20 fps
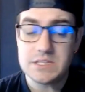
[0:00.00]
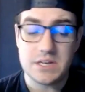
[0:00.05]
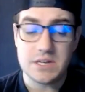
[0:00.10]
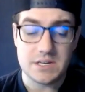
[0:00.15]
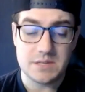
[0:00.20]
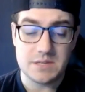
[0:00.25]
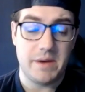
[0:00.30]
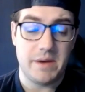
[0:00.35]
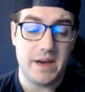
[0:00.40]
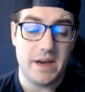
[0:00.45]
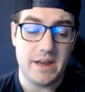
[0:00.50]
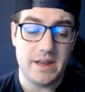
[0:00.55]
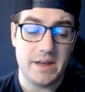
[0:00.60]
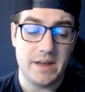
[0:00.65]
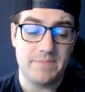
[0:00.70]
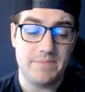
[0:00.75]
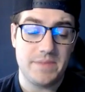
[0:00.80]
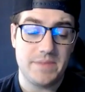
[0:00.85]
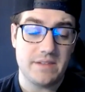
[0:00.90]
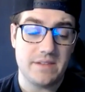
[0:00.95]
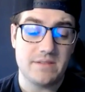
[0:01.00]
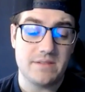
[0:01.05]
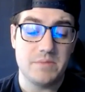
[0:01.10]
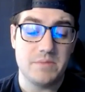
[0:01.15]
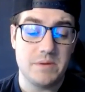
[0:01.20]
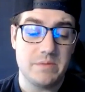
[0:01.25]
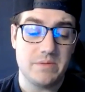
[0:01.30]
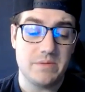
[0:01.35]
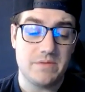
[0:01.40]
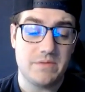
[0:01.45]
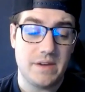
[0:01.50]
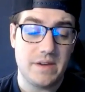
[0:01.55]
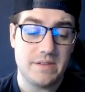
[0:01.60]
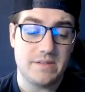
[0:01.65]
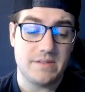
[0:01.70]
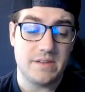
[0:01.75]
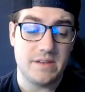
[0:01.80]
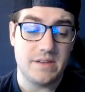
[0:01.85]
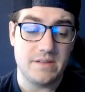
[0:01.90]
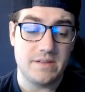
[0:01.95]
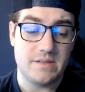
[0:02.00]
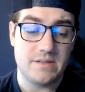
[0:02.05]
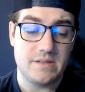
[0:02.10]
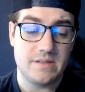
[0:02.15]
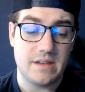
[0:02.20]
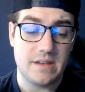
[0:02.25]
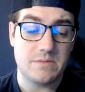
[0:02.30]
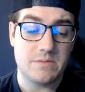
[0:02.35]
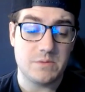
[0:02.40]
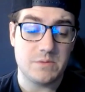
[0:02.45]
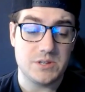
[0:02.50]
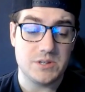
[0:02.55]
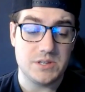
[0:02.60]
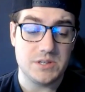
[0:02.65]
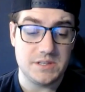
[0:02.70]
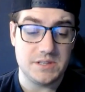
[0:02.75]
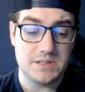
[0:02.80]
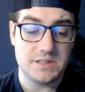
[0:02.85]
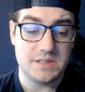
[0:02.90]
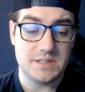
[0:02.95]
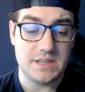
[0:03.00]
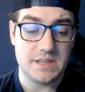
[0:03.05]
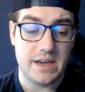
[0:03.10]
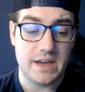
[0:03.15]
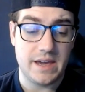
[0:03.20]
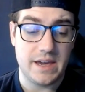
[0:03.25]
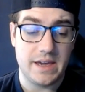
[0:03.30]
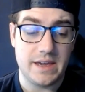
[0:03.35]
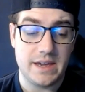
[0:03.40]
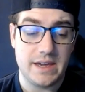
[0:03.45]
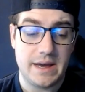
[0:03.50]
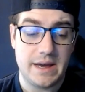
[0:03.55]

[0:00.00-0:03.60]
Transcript: talks about it, gets in people's faces, says what she needs to say.